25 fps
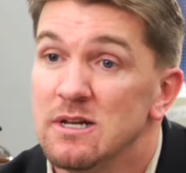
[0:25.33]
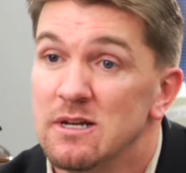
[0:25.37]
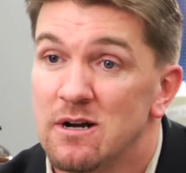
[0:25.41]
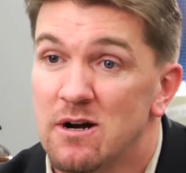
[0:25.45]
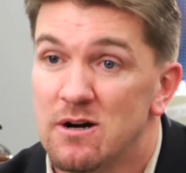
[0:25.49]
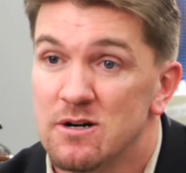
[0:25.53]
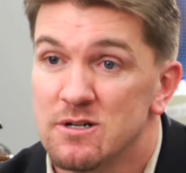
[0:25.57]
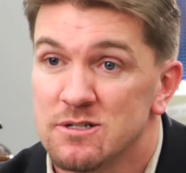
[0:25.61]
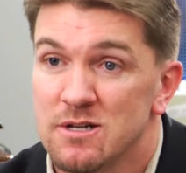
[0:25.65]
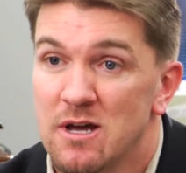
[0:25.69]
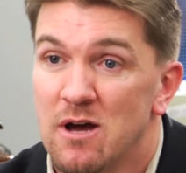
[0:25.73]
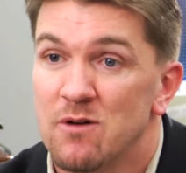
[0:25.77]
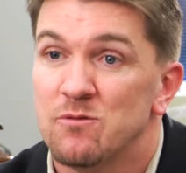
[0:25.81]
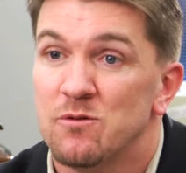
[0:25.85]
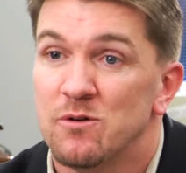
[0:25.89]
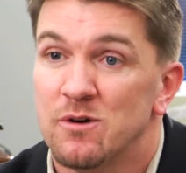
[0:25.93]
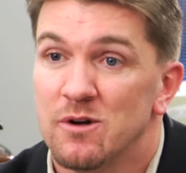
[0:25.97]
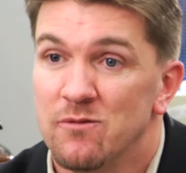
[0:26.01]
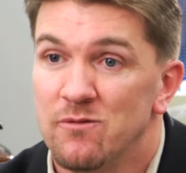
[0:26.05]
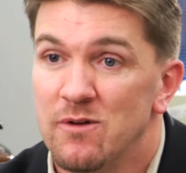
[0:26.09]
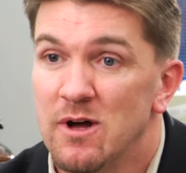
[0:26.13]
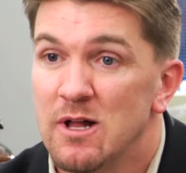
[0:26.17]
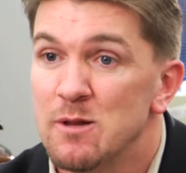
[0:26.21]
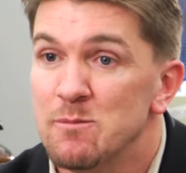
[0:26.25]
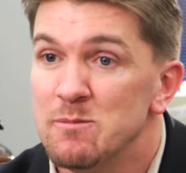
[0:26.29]
in our Software
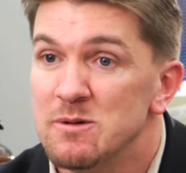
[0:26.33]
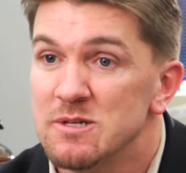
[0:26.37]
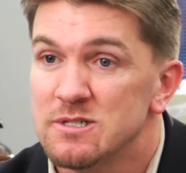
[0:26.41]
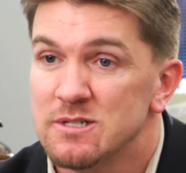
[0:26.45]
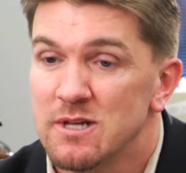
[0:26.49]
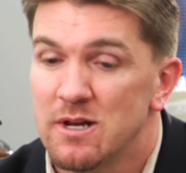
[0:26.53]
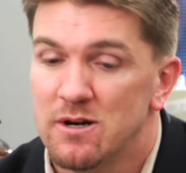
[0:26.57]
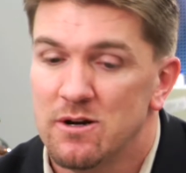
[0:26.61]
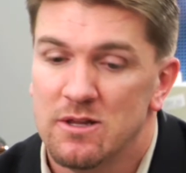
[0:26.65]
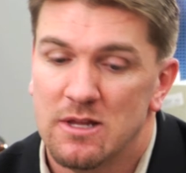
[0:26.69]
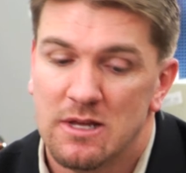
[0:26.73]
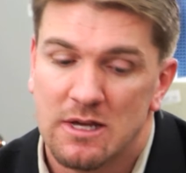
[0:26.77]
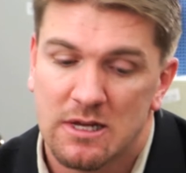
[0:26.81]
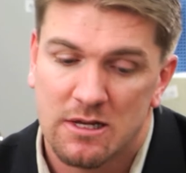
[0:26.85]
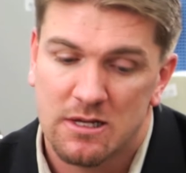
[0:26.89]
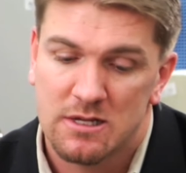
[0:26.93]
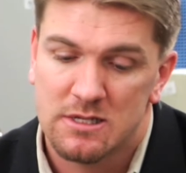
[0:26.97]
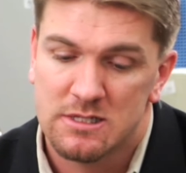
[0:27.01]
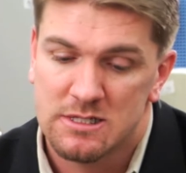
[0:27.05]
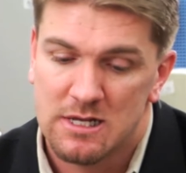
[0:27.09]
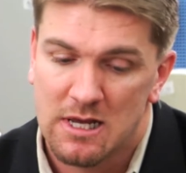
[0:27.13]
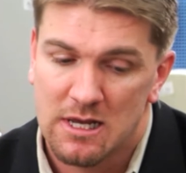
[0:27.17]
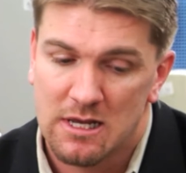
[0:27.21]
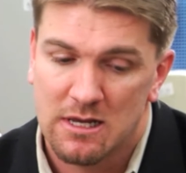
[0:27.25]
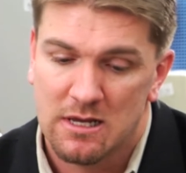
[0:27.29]
Development Center that
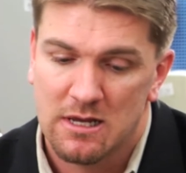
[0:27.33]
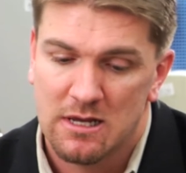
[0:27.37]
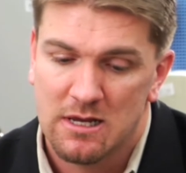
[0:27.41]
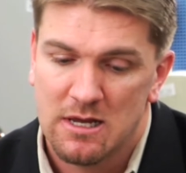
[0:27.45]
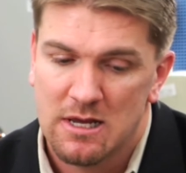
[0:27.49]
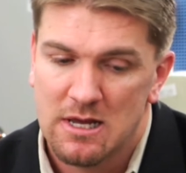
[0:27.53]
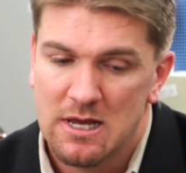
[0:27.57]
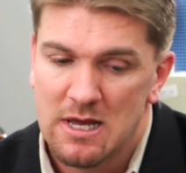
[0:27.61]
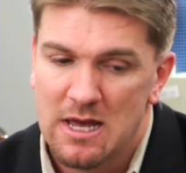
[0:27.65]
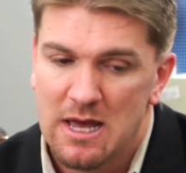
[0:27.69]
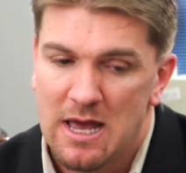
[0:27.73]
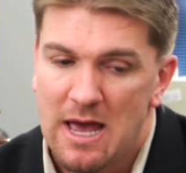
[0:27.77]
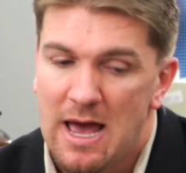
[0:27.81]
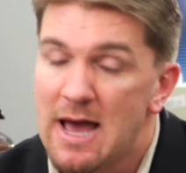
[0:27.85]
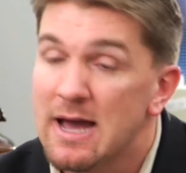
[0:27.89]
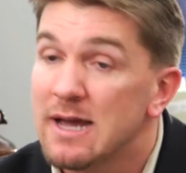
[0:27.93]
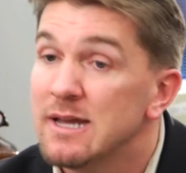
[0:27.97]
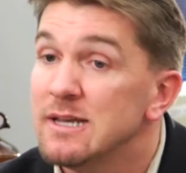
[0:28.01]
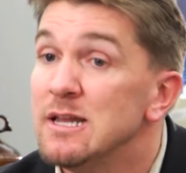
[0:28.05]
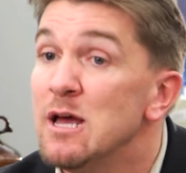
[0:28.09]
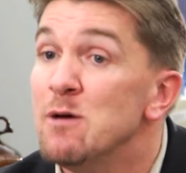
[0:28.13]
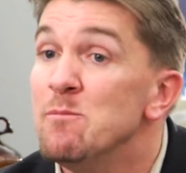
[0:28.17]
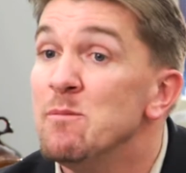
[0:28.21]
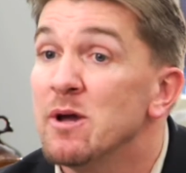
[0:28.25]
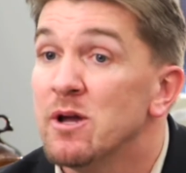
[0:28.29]
can take
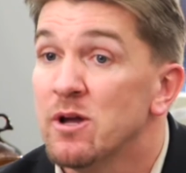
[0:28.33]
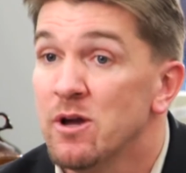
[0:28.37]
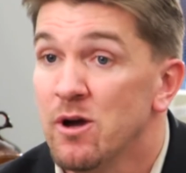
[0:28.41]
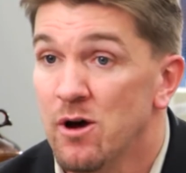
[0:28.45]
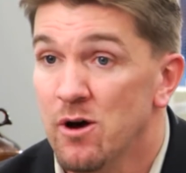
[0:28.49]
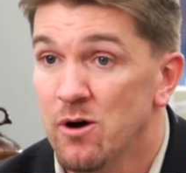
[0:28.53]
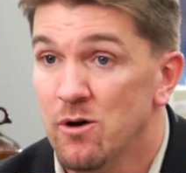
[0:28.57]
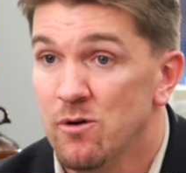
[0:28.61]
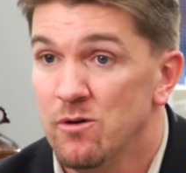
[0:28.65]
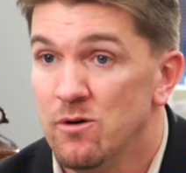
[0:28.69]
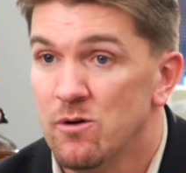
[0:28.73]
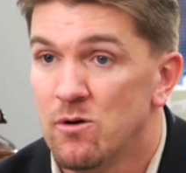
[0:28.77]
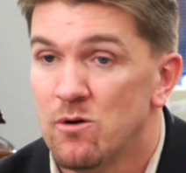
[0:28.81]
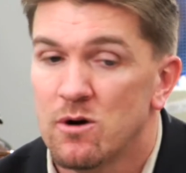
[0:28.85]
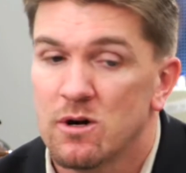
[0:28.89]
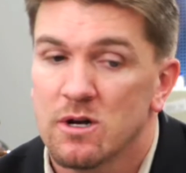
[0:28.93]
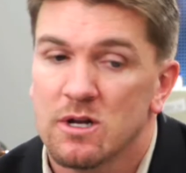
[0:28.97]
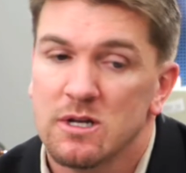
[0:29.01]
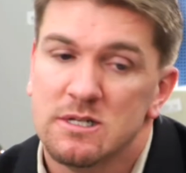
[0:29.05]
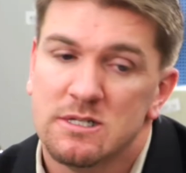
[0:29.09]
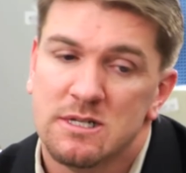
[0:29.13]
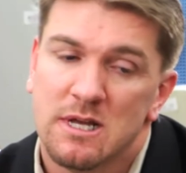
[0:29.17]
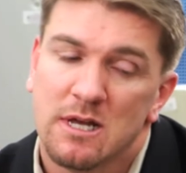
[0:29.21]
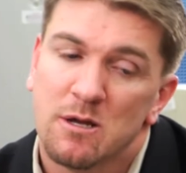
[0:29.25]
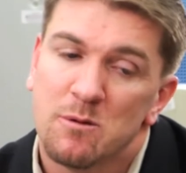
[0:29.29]
academic code or
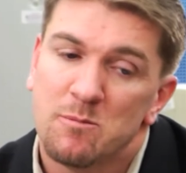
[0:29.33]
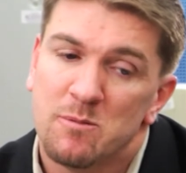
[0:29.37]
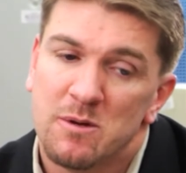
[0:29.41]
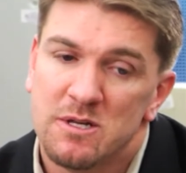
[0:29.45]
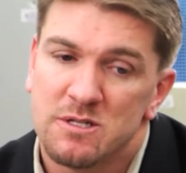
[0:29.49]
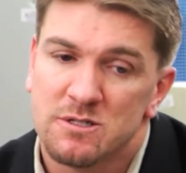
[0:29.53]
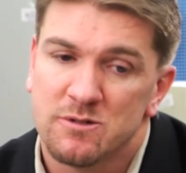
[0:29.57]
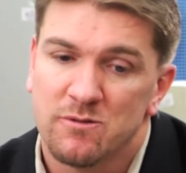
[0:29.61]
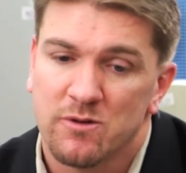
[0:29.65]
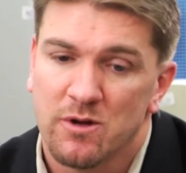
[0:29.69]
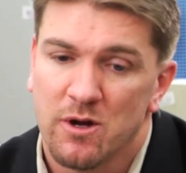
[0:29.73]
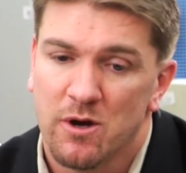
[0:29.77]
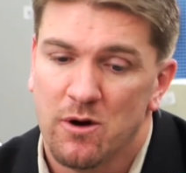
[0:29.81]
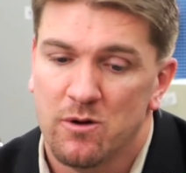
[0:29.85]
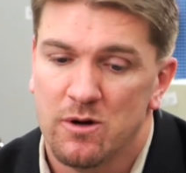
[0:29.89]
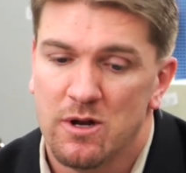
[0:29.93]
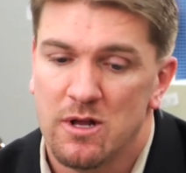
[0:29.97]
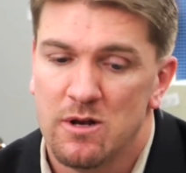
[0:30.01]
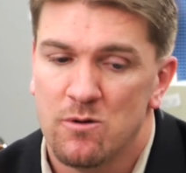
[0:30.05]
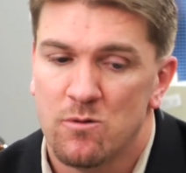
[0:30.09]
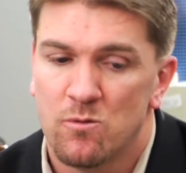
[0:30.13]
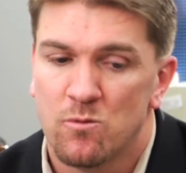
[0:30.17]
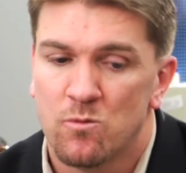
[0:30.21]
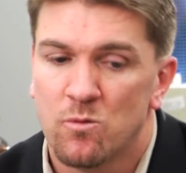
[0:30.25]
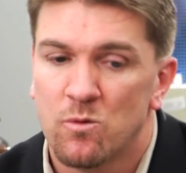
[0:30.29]
can take a piece of code
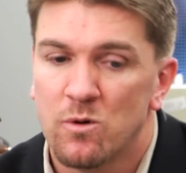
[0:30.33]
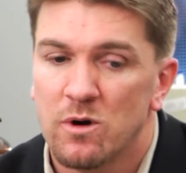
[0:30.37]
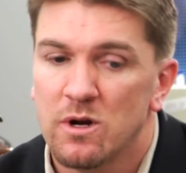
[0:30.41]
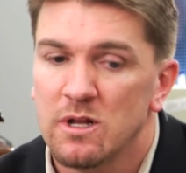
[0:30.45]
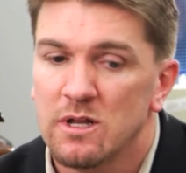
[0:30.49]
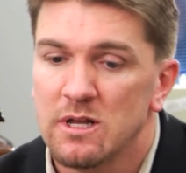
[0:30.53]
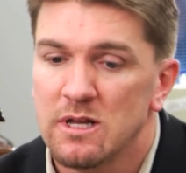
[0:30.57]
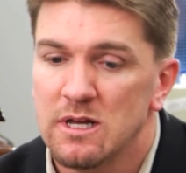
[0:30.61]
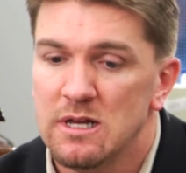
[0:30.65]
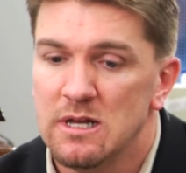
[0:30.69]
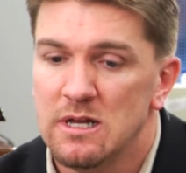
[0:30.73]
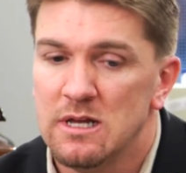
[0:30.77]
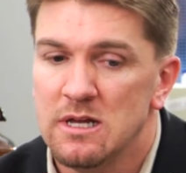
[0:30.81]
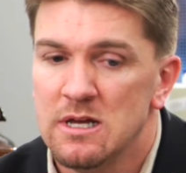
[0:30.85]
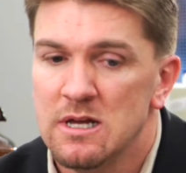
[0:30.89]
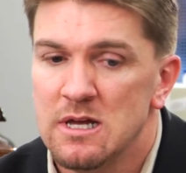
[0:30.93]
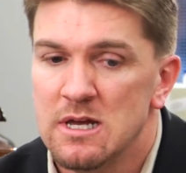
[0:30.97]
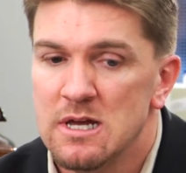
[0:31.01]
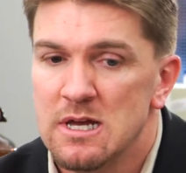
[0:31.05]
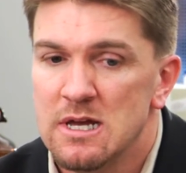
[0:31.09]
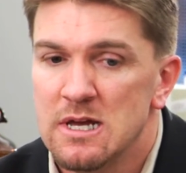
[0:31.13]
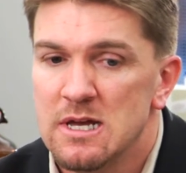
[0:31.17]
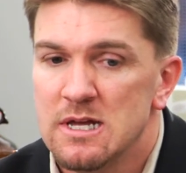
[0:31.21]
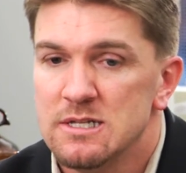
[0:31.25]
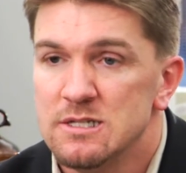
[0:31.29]
and really
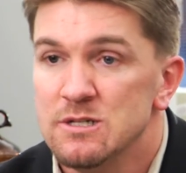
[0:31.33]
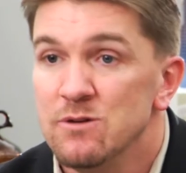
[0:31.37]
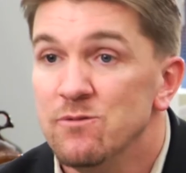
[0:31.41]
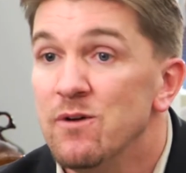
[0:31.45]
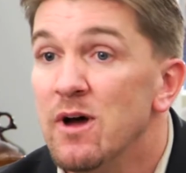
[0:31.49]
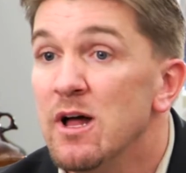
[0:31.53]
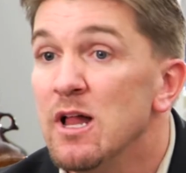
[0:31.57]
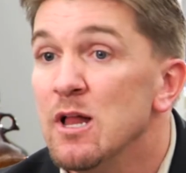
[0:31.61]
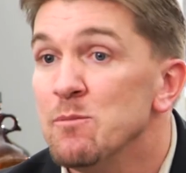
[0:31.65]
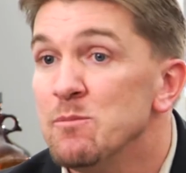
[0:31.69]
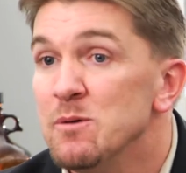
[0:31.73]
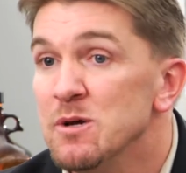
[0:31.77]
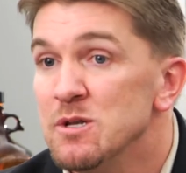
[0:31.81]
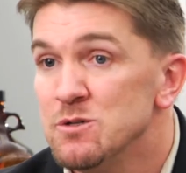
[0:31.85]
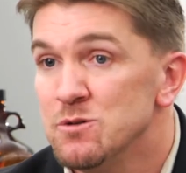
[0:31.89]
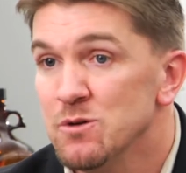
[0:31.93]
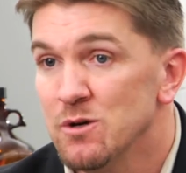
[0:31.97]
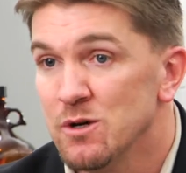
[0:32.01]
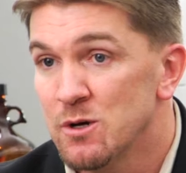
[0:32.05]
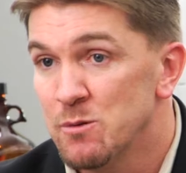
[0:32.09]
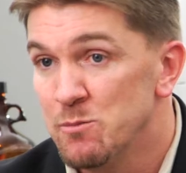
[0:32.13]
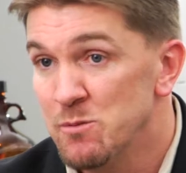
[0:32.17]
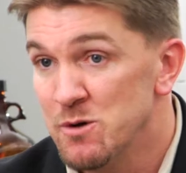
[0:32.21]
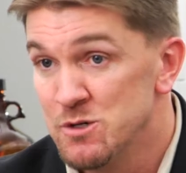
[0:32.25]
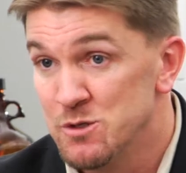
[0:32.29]
develop it to
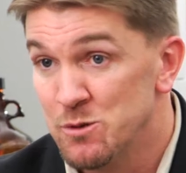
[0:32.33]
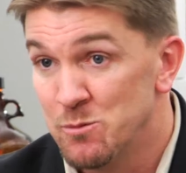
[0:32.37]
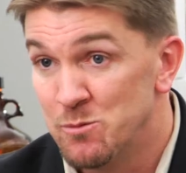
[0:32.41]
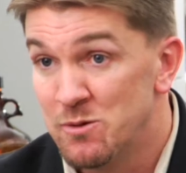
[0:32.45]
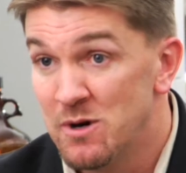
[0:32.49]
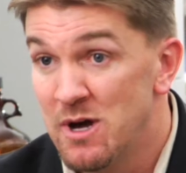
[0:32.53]
a commercial